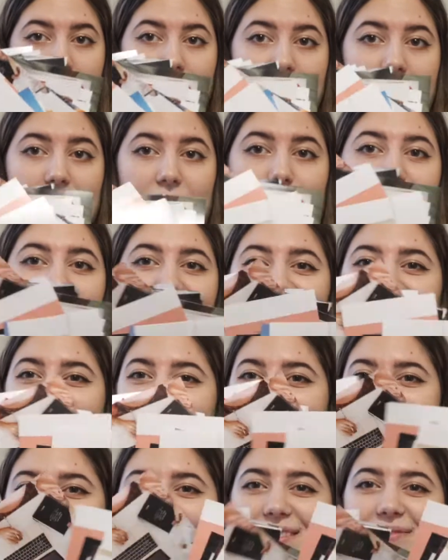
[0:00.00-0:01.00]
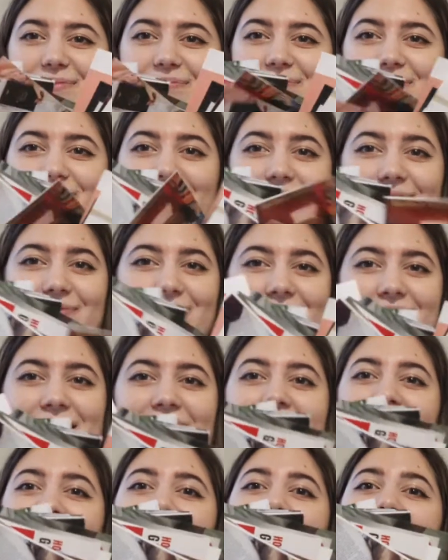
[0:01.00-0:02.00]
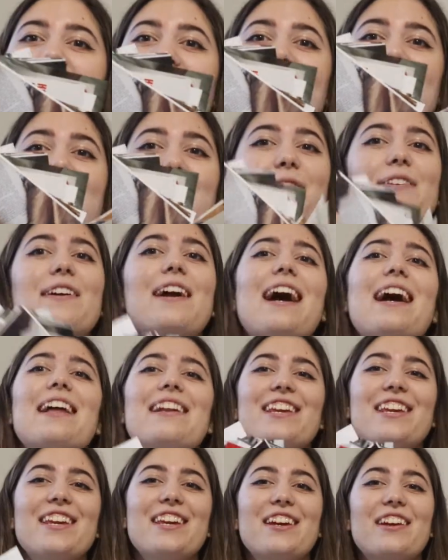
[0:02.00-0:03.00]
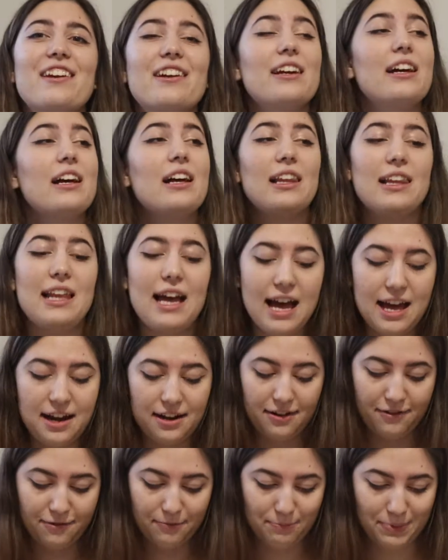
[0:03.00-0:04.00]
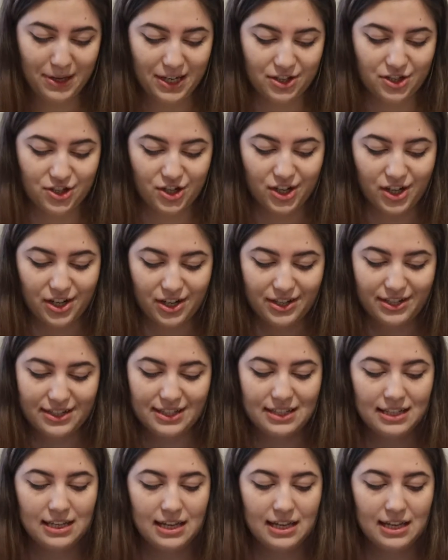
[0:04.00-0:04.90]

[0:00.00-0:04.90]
is pictures. And I've got here a lot of pictures